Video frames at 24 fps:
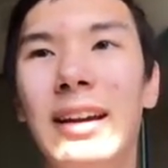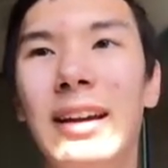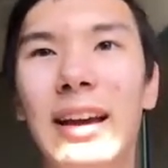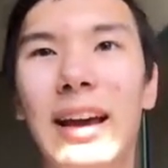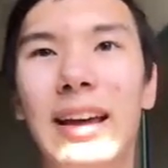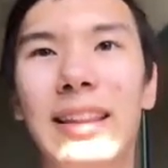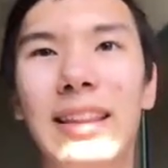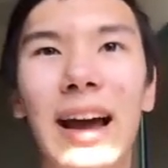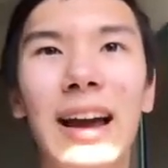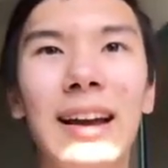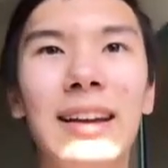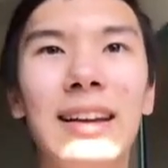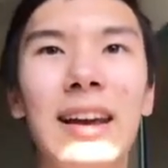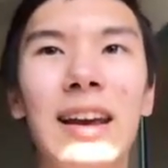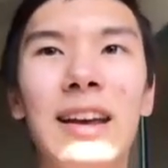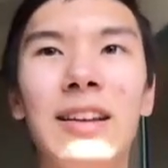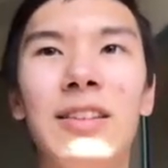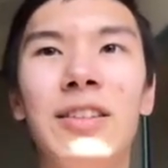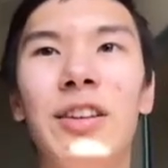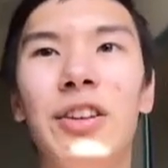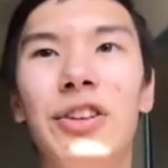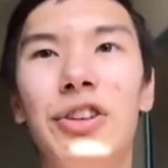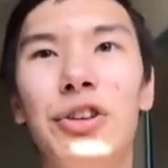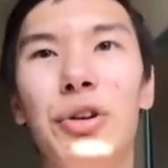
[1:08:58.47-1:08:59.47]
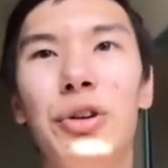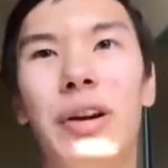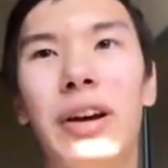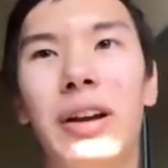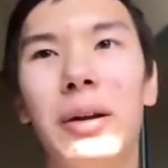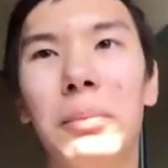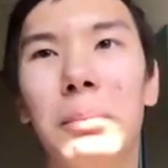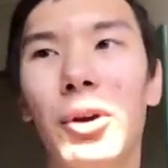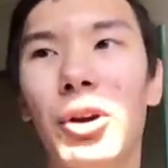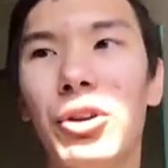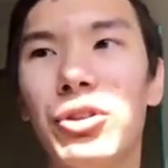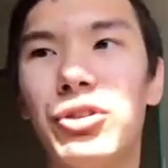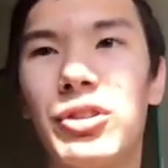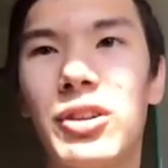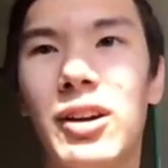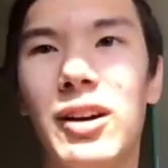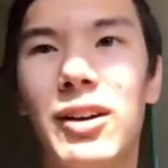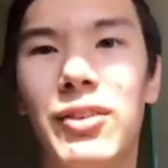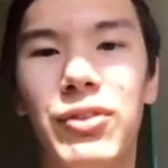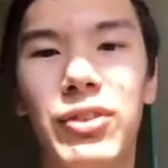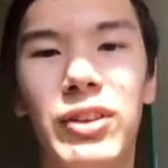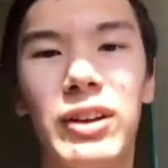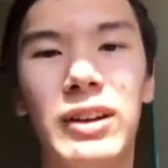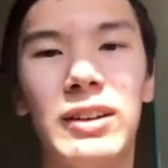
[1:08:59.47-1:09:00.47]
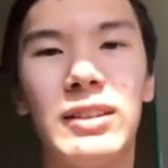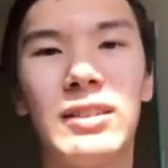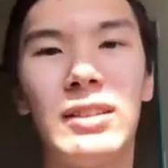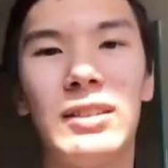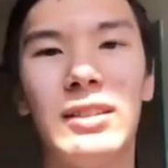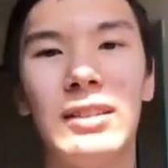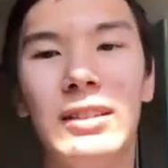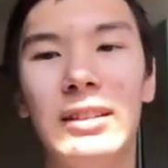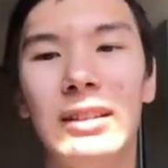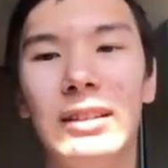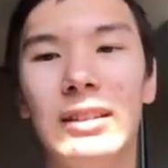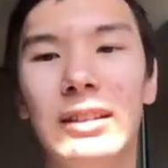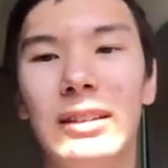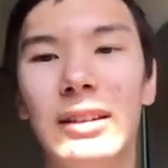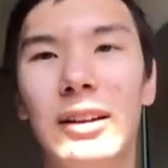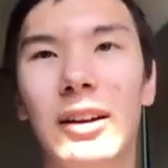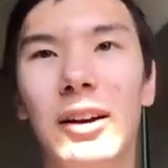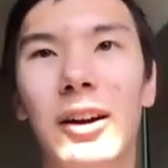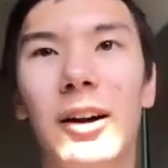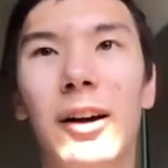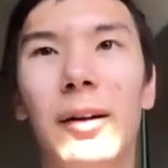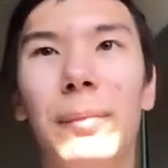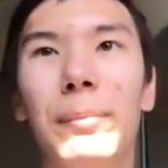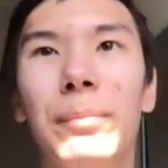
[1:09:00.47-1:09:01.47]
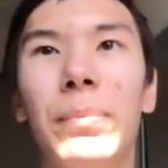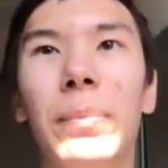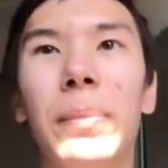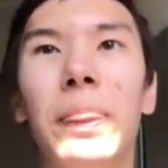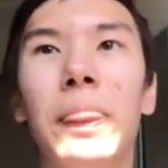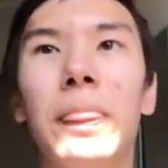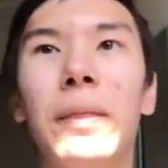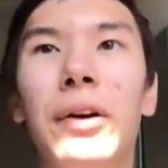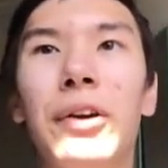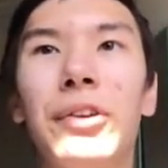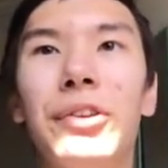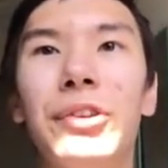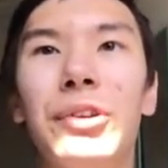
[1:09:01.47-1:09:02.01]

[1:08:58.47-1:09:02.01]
In that case, you'll get a merge conflict. So